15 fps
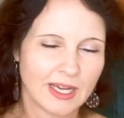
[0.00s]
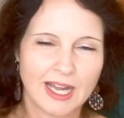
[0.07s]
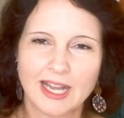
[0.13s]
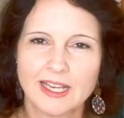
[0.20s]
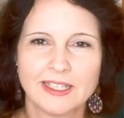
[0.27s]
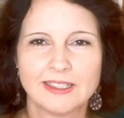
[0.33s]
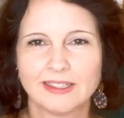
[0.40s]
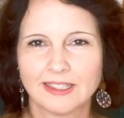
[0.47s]

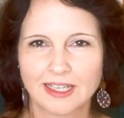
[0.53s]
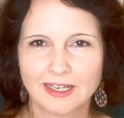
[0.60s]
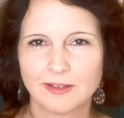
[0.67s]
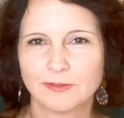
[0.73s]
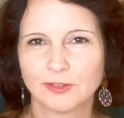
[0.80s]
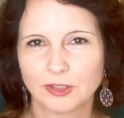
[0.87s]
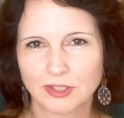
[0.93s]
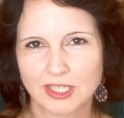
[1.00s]
I
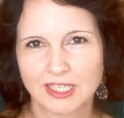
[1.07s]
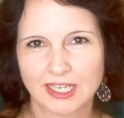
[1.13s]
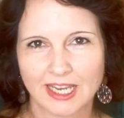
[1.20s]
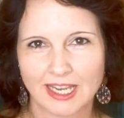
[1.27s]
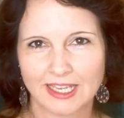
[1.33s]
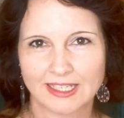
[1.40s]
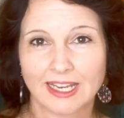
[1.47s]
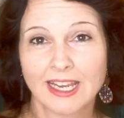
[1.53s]
love looking
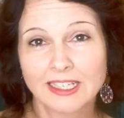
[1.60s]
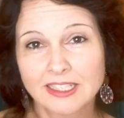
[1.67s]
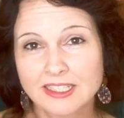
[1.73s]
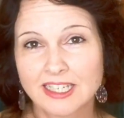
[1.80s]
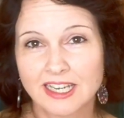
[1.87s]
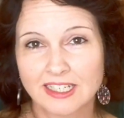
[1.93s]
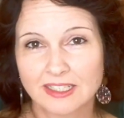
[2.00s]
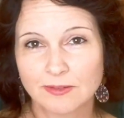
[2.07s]
at
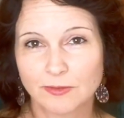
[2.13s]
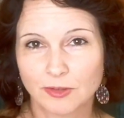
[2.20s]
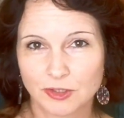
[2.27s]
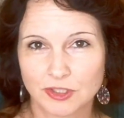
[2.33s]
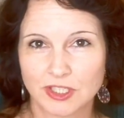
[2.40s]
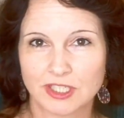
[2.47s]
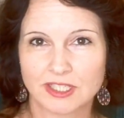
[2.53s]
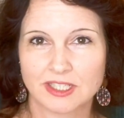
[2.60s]
annotated
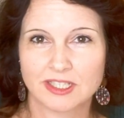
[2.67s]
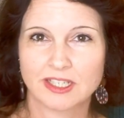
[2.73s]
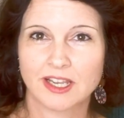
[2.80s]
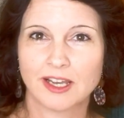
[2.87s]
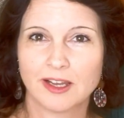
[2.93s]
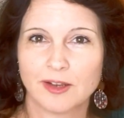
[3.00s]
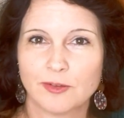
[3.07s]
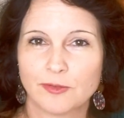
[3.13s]
versions
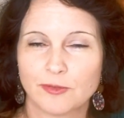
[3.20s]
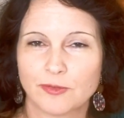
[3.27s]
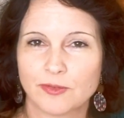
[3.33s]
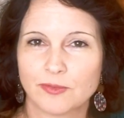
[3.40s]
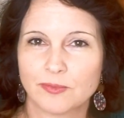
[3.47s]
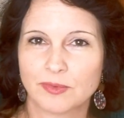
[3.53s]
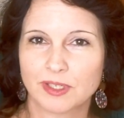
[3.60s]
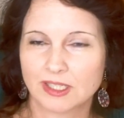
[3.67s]
of
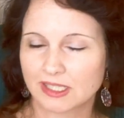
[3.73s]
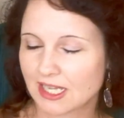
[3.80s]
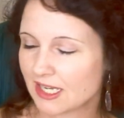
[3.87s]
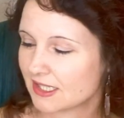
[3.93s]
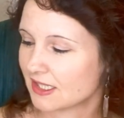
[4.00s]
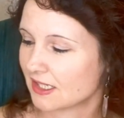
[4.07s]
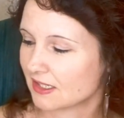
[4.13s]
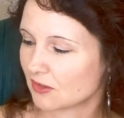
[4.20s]
the
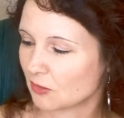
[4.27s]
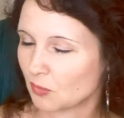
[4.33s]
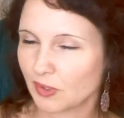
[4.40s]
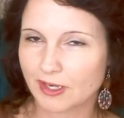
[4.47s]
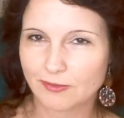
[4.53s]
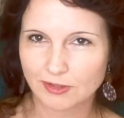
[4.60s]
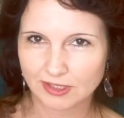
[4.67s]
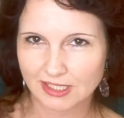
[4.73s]
classics or
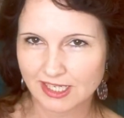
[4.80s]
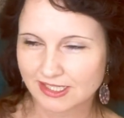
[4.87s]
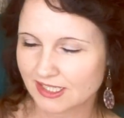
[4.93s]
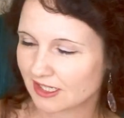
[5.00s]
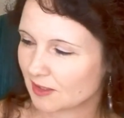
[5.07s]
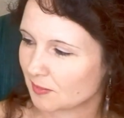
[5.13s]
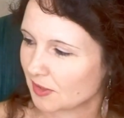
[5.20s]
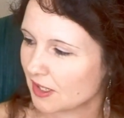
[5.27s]
whatever
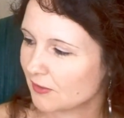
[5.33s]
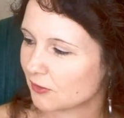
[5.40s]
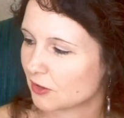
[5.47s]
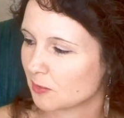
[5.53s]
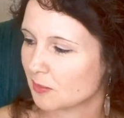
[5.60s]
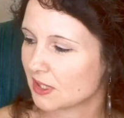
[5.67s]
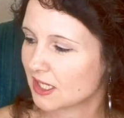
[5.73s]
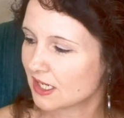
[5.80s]
classic I'm
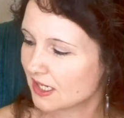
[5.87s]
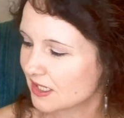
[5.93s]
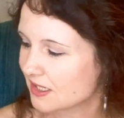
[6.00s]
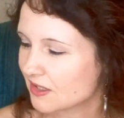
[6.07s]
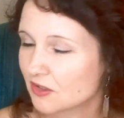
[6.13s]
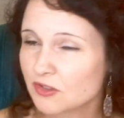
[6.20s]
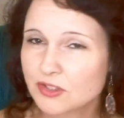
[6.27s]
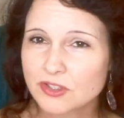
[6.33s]
covering because
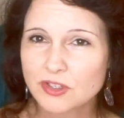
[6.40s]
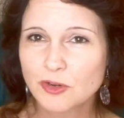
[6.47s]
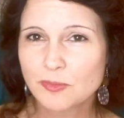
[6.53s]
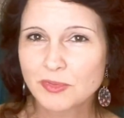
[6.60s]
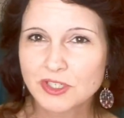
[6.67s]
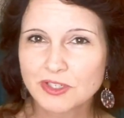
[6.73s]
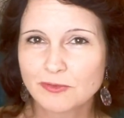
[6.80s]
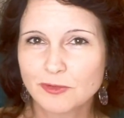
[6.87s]
there's so
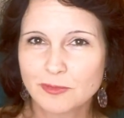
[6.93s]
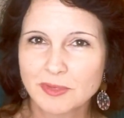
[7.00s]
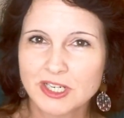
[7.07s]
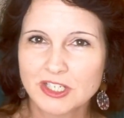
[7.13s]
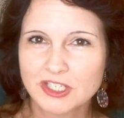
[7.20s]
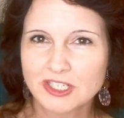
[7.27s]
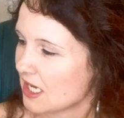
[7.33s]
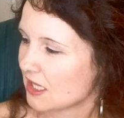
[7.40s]
much
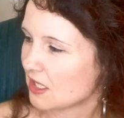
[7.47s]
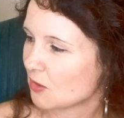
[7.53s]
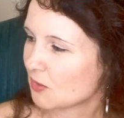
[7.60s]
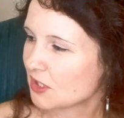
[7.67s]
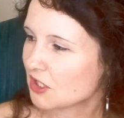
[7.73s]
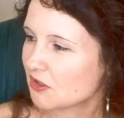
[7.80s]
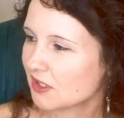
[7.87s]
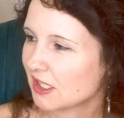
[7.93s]
information. The
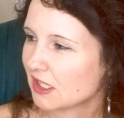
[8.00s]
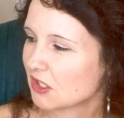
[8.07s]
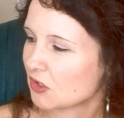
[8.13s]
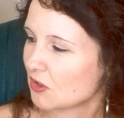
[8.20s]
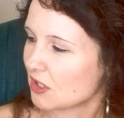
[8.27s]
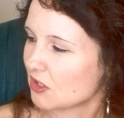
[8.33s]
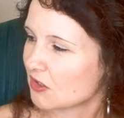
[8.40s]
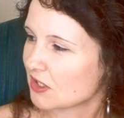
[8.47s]
original
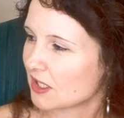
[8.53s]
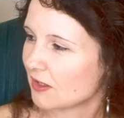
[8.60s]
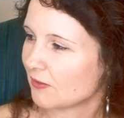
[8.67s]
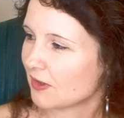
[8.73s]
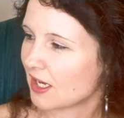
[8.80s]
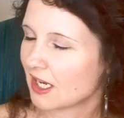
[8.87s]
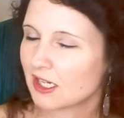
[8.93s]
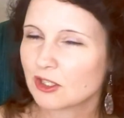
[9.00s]
illustrators
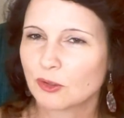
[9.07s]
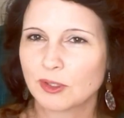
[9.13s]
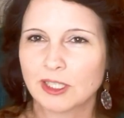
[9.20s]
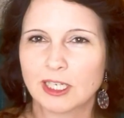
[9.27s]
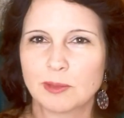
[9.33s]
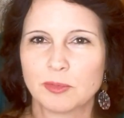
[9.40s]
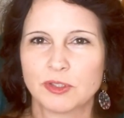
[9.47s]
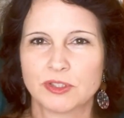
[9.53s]
of Anne of Green
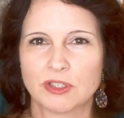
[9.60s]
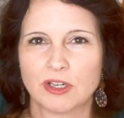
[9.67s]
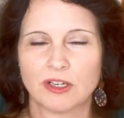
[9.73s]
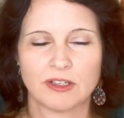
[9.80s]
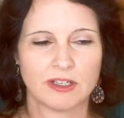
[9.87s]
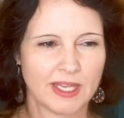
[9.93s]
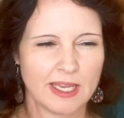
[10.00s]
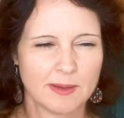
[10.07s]
Gables
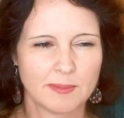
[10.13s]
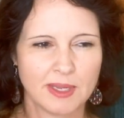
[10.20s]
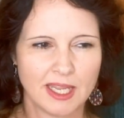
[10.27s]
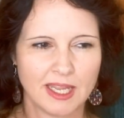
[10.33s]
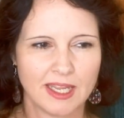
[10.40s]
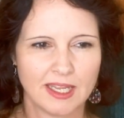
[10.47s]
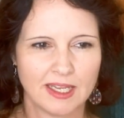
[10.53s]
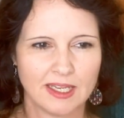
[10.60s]
are
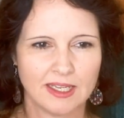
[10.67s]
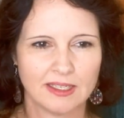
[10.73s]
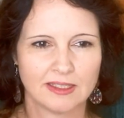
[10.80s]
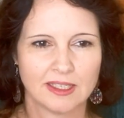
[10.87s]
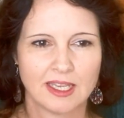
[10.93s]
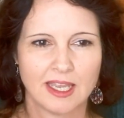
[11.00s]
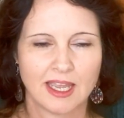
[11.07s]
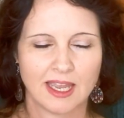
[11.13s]
M.A.
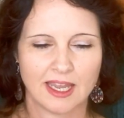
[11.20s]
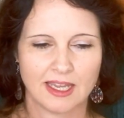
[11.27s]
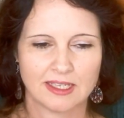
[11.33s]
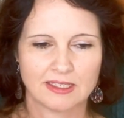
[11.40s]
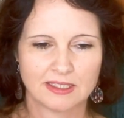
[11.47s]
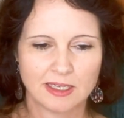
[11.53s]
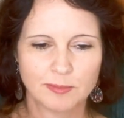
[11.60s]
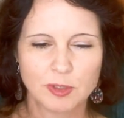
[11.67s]

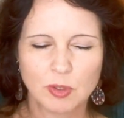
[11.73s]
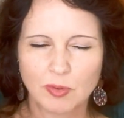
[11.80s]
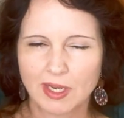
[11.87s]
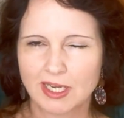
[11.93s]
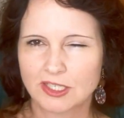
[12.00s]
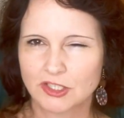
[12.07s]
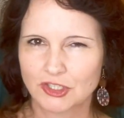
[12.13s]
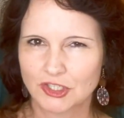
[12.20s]
and
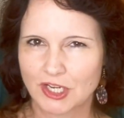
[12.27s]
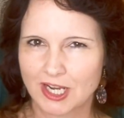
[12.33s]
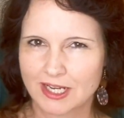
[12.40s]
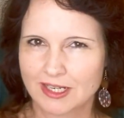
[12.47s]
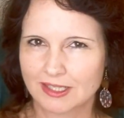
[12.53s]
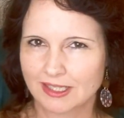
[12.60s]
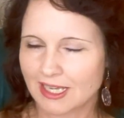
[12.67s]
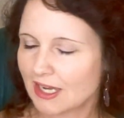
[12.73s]
W.A.J.
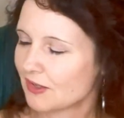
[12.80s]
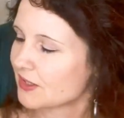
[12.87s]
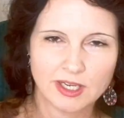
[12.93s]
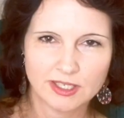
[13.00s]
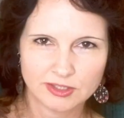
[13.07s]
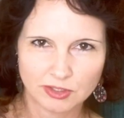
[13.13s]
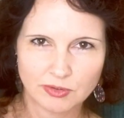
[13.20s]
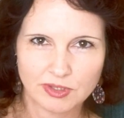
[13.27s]
Klaus.
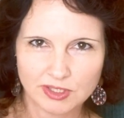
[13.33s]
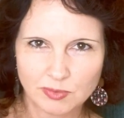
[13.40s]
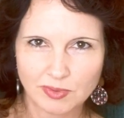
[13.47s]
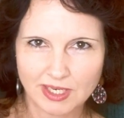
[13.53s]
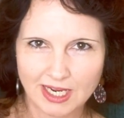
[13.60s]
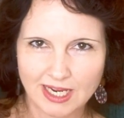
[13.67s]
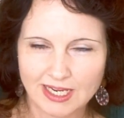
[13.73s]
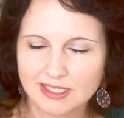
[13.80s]
So this
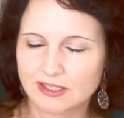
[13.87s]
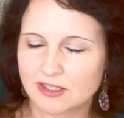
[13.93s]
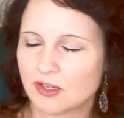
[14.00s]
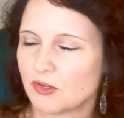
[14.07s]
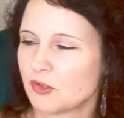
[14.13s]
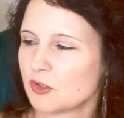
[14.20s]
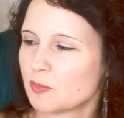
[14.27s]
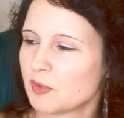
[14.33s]
one has
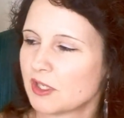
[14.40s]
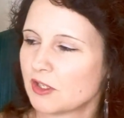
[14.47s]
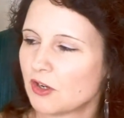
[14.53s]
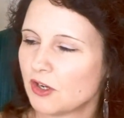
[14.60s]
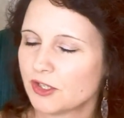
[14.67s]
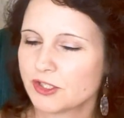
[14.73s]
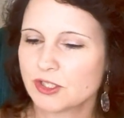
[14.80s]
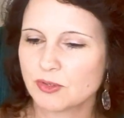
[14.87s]
those, but it
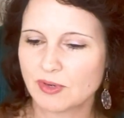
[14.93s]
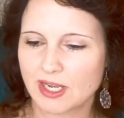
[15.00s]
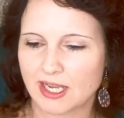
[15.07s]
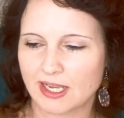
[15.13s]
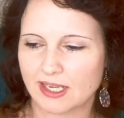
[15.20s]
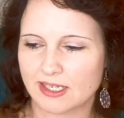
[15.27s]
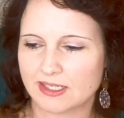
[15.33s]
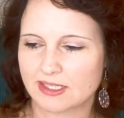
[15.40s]
also
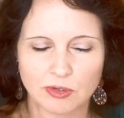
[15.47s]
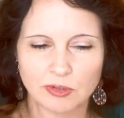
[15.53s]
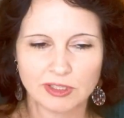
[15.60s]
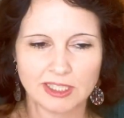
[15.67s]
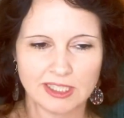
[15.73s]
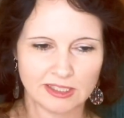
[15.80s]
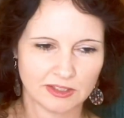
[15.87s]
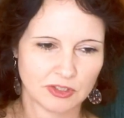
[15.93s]
has
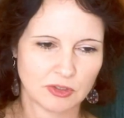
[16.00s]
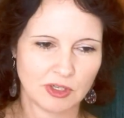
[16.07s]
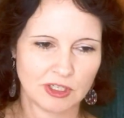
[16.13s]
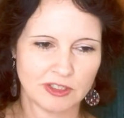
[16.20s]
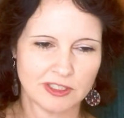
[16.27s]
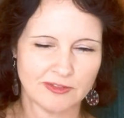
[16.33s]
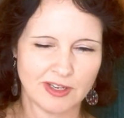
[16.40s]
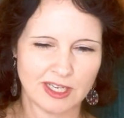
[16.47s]
early
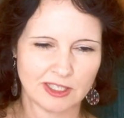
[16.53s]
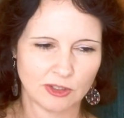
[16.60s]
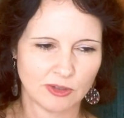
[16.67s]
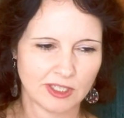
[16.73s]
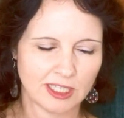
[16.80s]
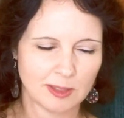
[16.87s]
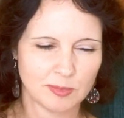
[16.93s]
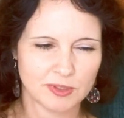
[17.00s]
illustrators of Anne of
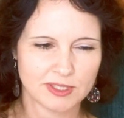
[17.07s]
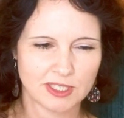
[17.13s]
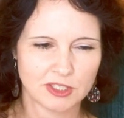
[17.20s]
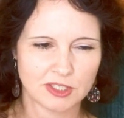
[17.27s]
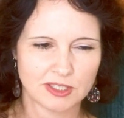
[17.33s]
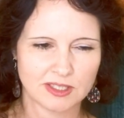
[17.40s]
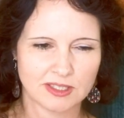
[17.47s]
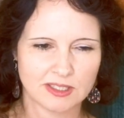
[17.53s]
Green Gables
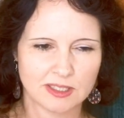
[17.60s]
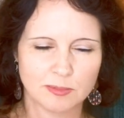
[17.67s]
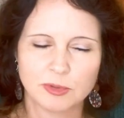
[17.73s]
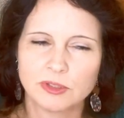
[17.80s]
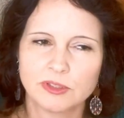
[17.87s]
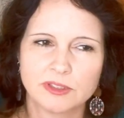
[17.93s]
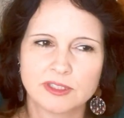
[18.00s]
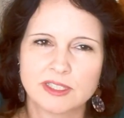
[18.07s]
such as
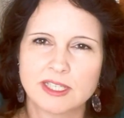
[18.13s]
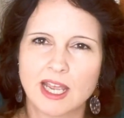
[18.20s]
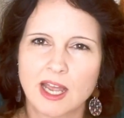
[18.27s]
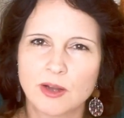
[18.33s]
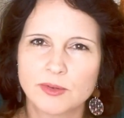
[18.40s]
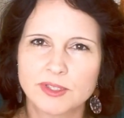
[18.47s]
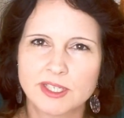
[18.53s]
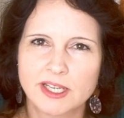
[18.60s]
Sybil
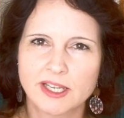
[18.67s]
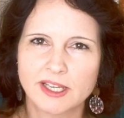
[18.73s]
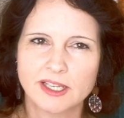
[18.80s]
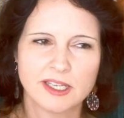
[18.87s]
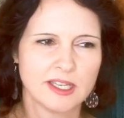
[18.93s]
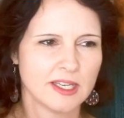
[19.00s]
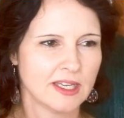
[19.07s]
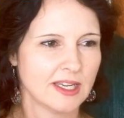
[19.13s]

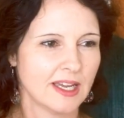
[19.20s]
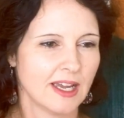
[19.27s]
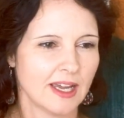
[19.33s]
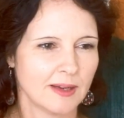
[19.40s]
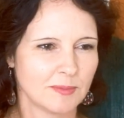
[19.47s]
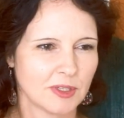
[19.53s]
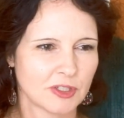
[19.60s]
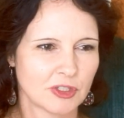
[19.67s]
Tauza.
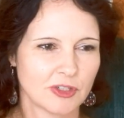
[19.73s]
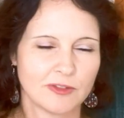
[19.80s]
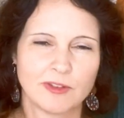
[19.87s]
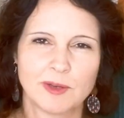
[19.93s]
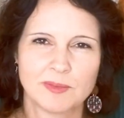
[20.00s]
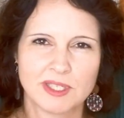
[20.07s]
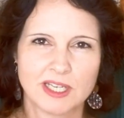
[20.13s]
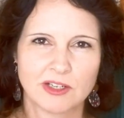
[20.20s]
I'm not sure
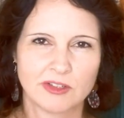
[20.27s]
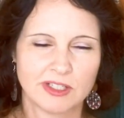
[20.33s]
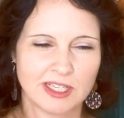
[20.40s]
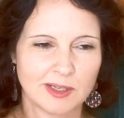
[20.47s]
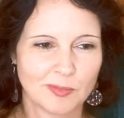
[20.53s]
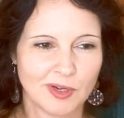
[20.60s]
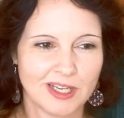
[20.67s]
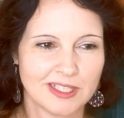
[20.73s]
if I'm saying her
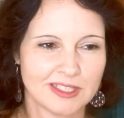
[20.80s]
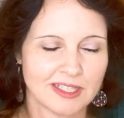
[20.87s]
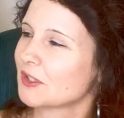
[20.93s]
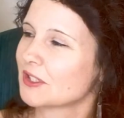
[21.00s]
name right.